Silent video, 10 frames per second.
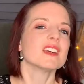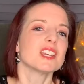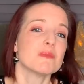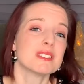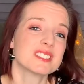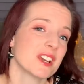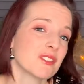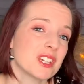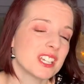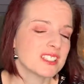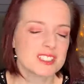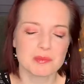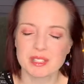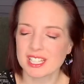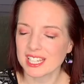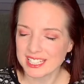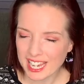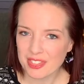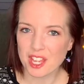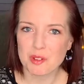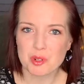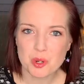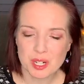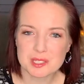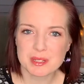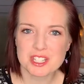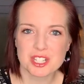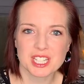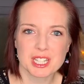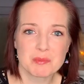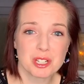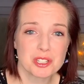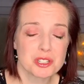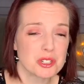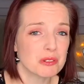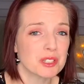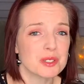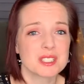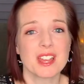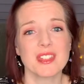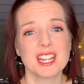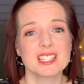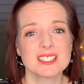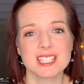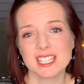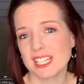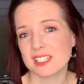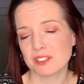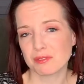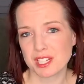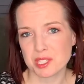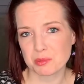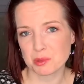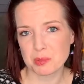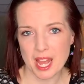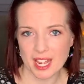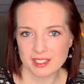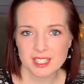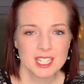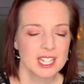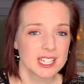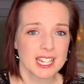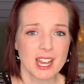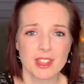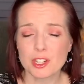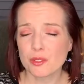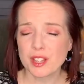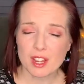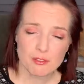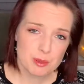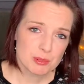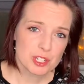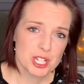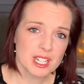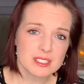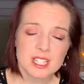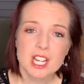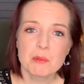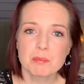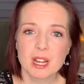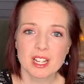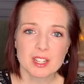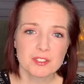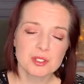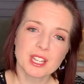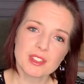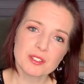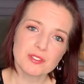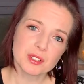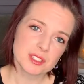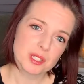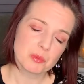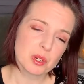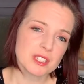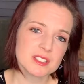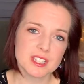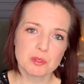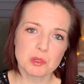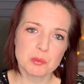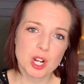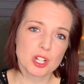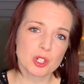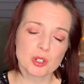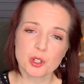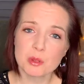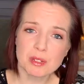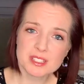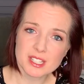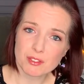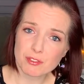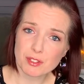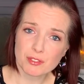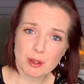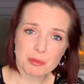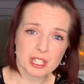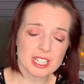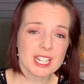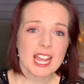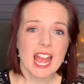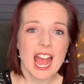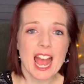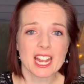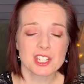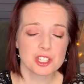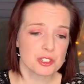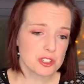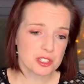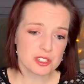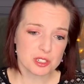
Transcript: Number 7 is something, again, that I'm always mentioning in my tutorials, and that is the heat erasable pen. Now, they're not for every project, but if you get the felt tip ones, they will mark on almost every fabric, and you just